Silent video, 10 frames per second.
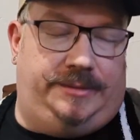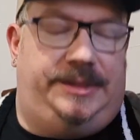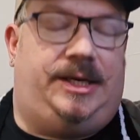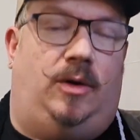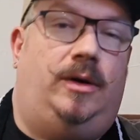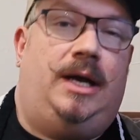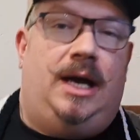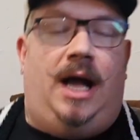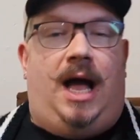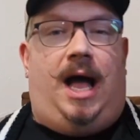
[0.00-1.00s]
So
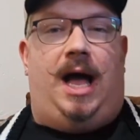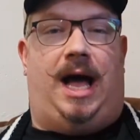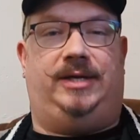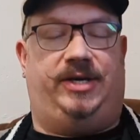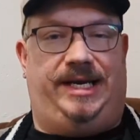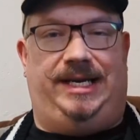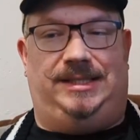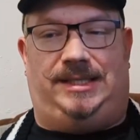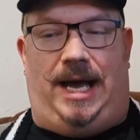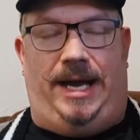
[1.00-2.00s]
I took it
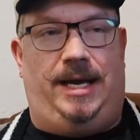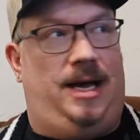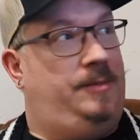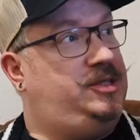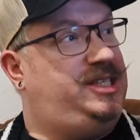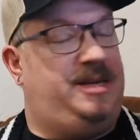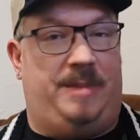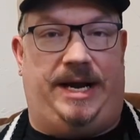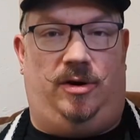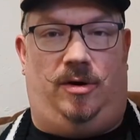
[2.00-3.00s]
inside. I'm just in
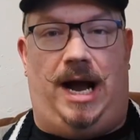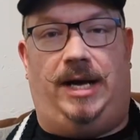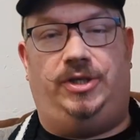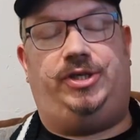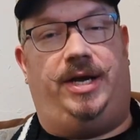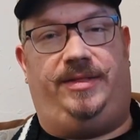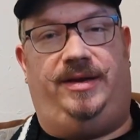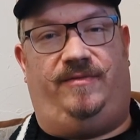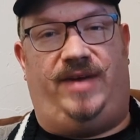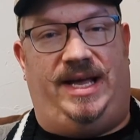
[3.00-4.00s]
my garage,
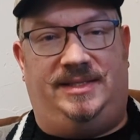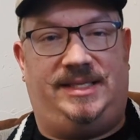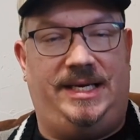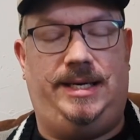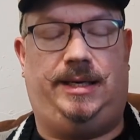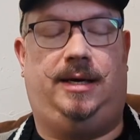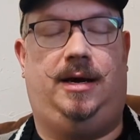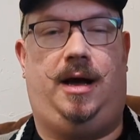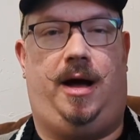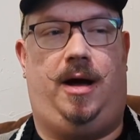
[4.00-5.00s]
nothing fancy.
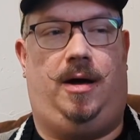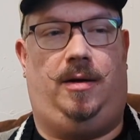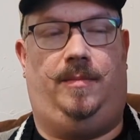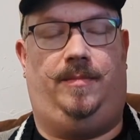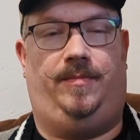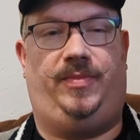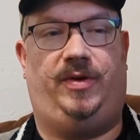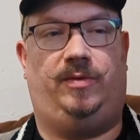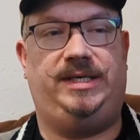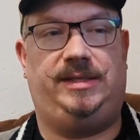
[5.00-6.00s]
The
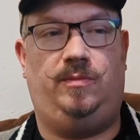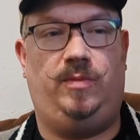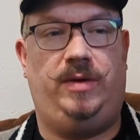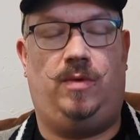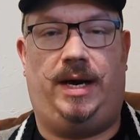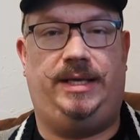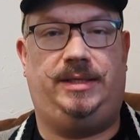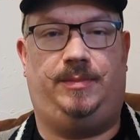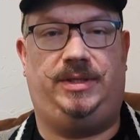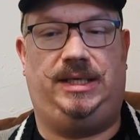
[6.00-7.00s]
reason we wanted
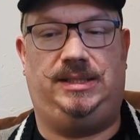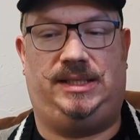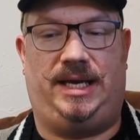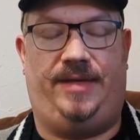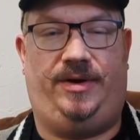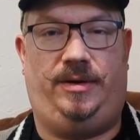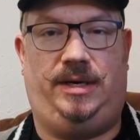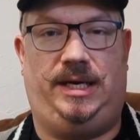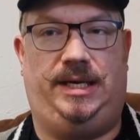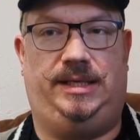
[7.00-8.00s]
to put these
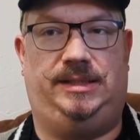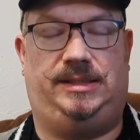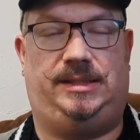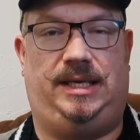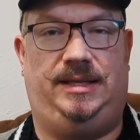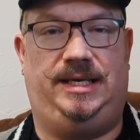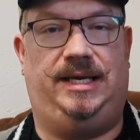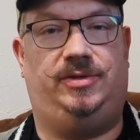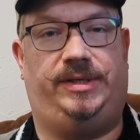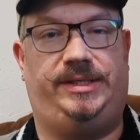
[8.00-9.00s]
together is in the
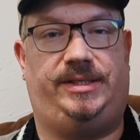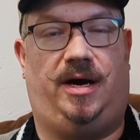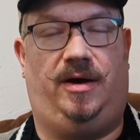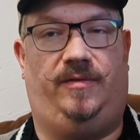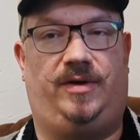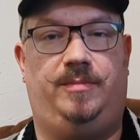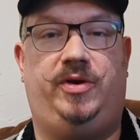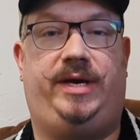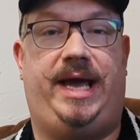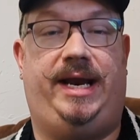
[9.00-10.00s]
interest of
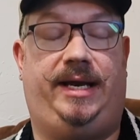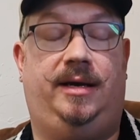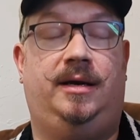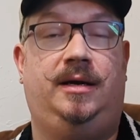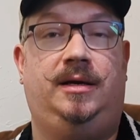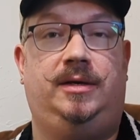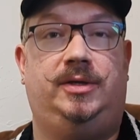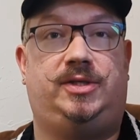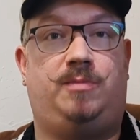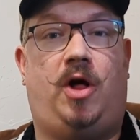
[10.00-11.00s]
communicating
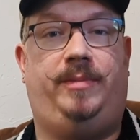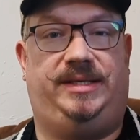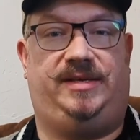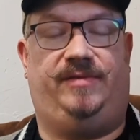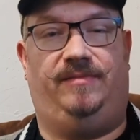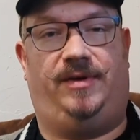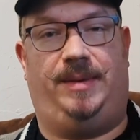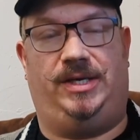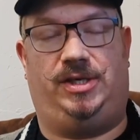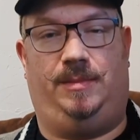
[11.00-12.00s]
small bits of
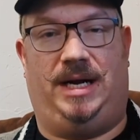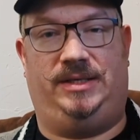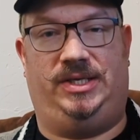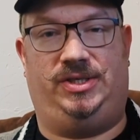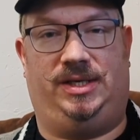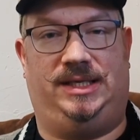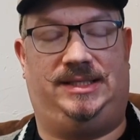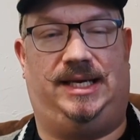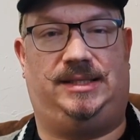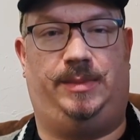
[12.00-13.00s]
information about digital
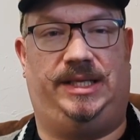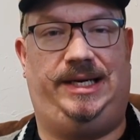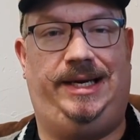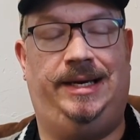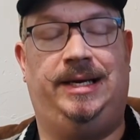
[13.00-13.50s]
accessibility.